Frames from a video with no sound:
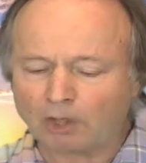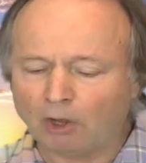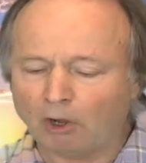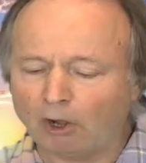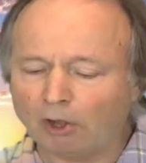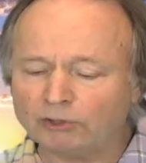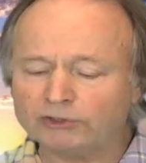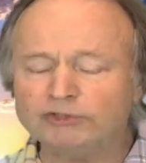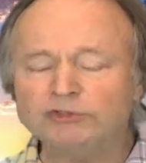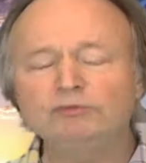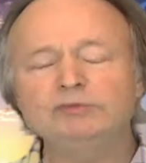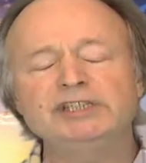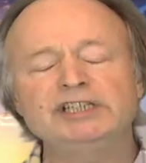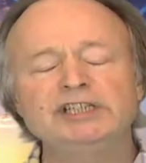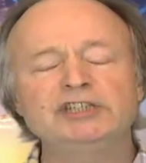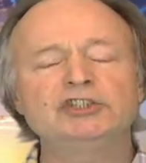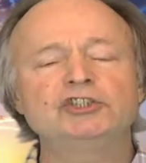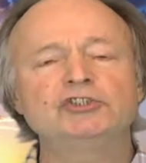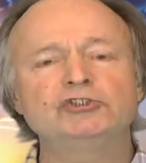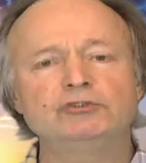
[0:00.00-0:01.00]
All you
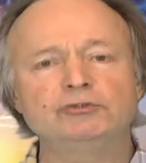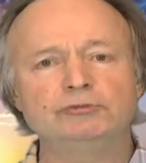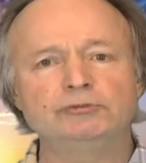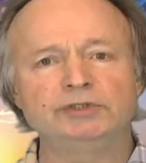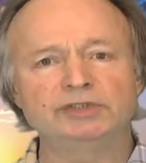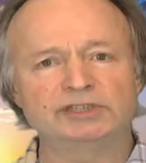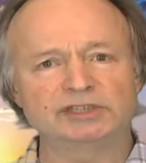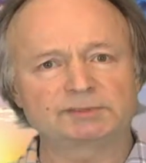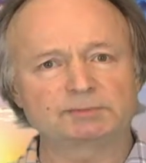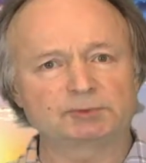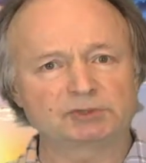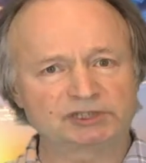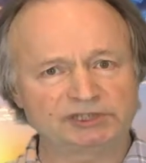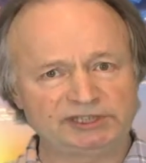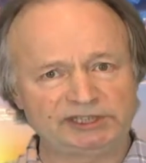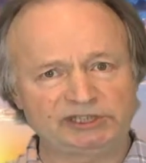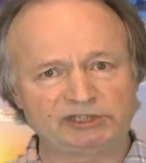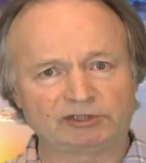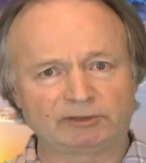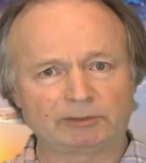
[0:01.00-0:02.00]
need to do this
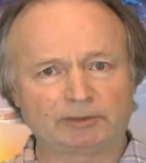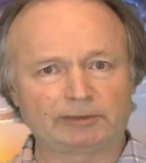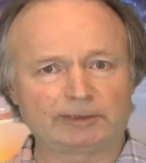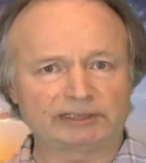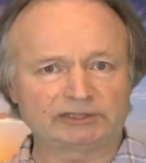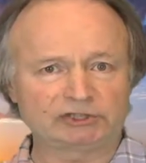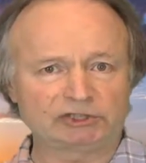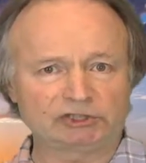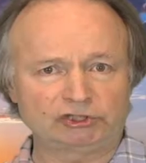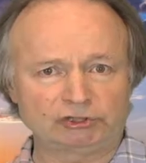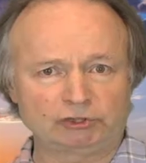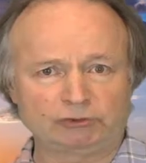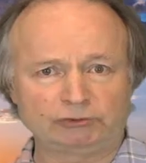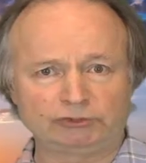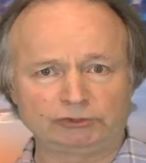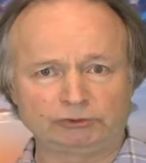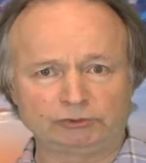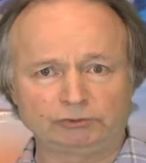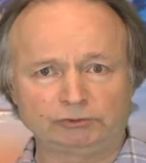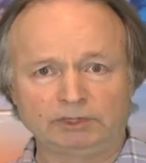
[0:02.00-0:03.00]
procedure I'm about to show
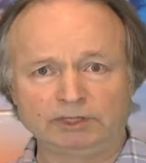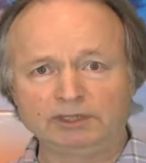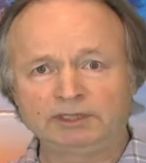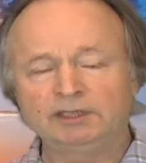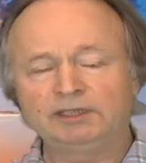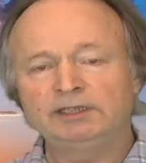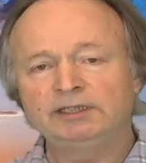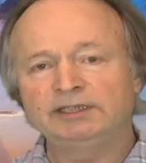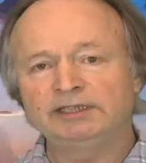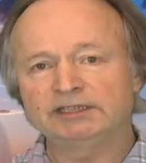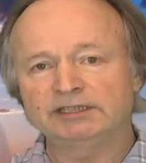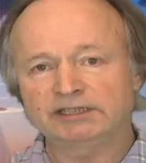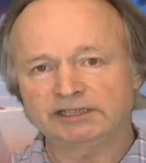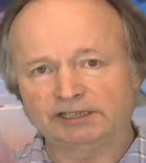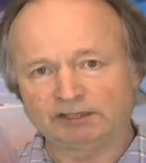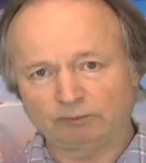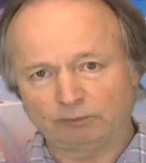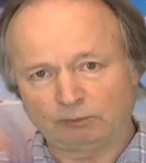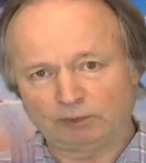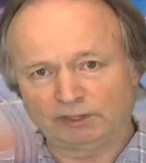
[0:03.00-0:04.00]
you is
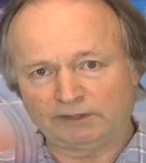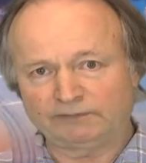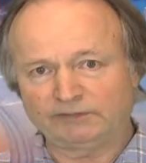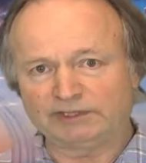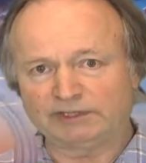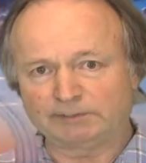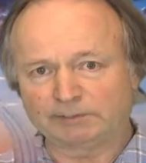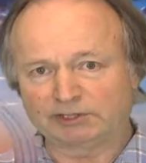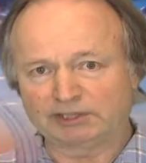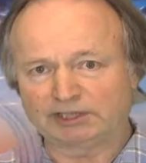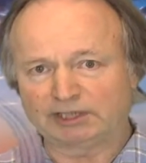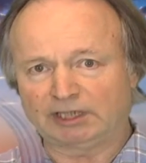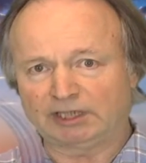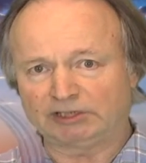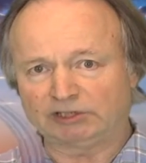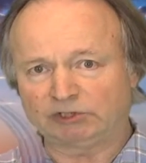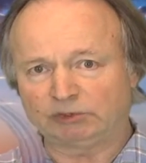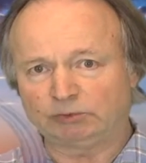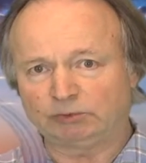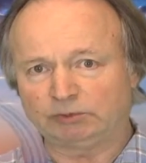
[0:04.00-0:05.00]
get one of these
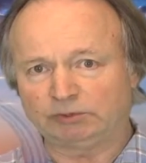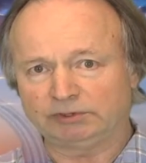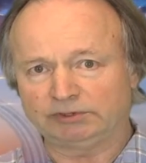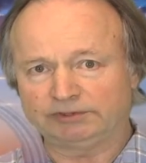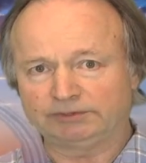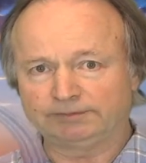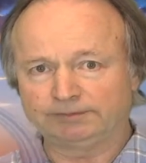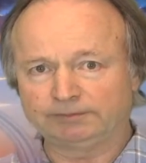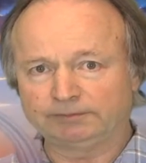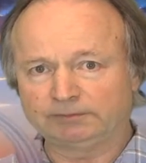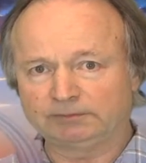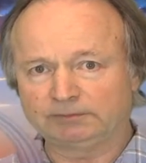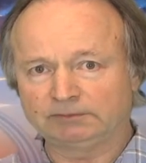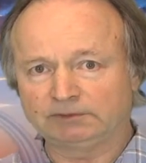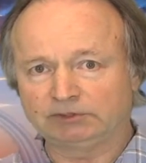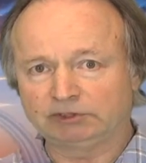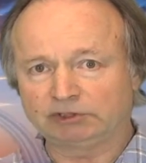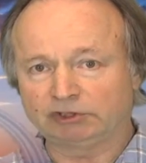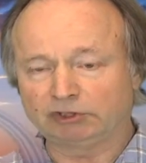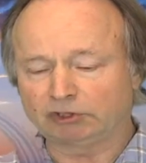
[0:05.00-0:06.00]
massage tools.
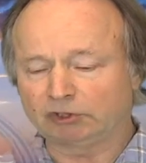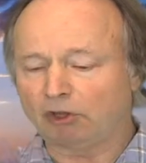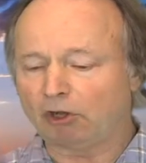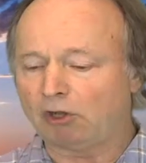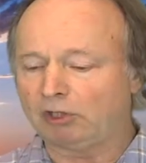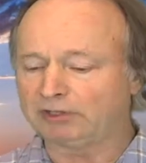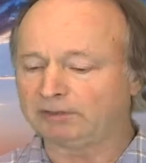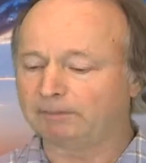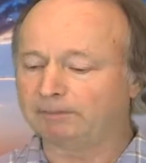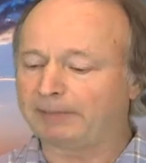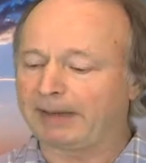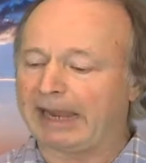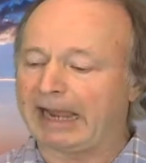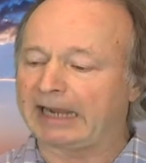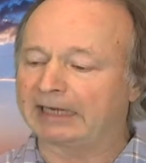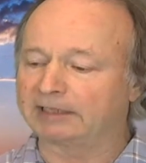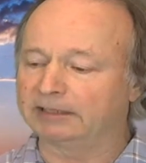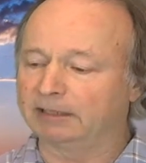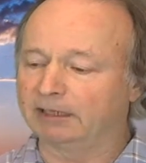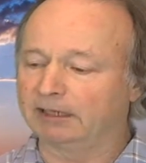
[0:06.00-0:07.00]
It's called a
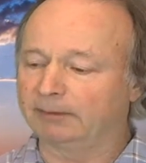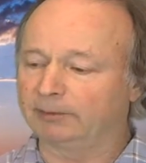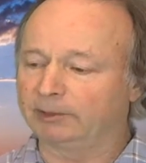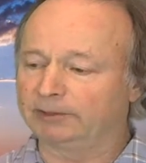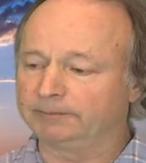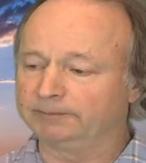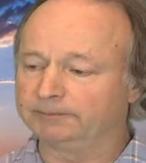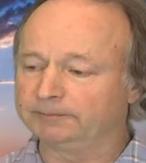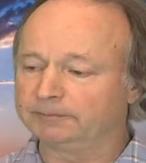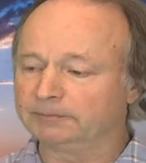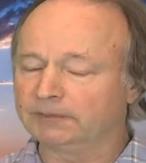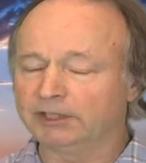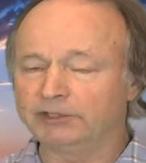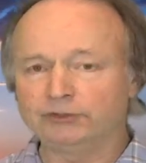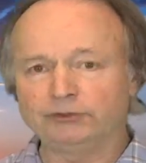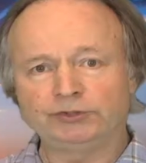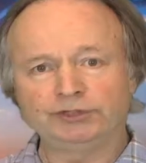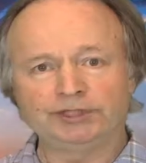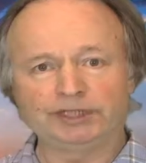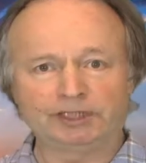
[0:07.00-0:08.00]
backknobber, and
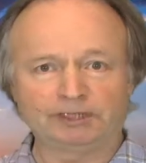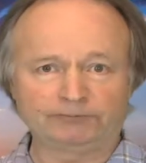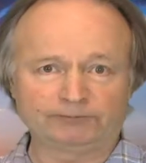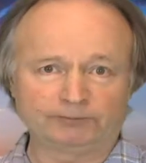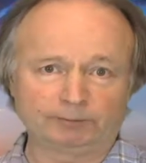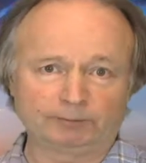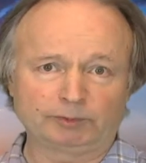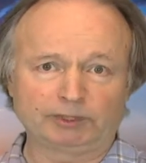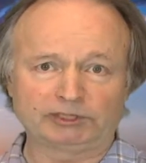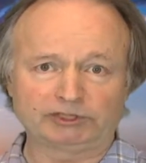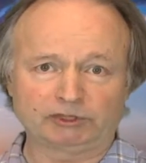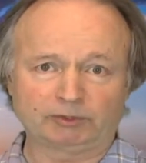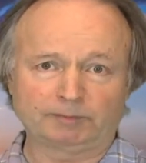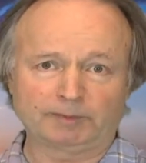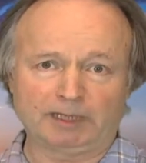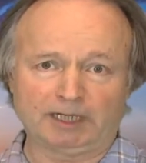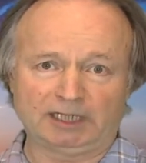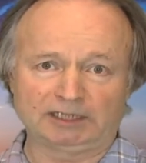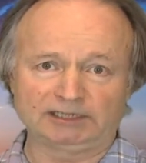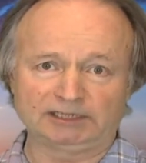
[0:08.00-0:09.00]
you can get it from Pressure
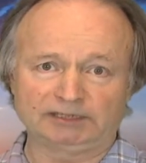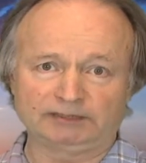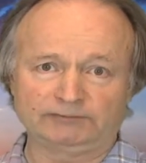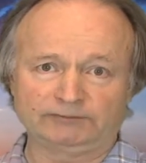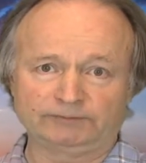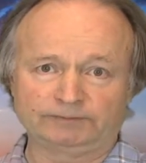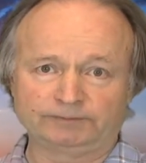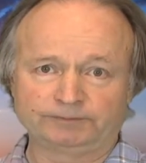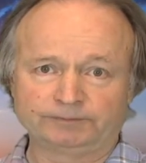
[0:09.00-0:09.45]
Positive.